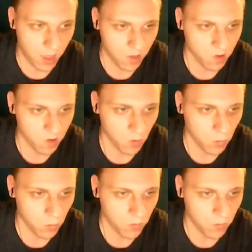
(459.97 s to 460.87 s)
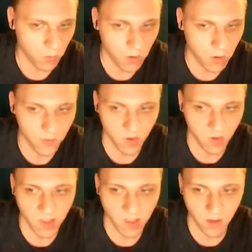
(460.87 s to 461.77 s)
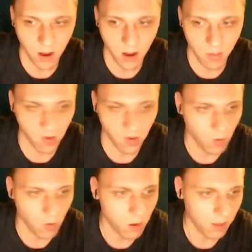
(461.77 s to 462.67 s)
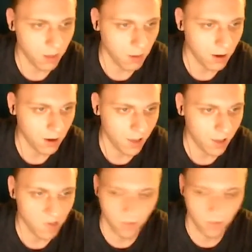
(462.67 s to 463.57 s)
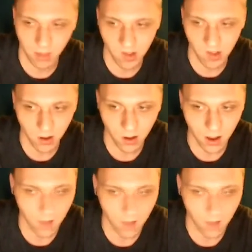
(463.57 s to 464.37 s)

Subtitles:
So from 1 to 7, obviously, 1 being Monday, 7 being Sunday.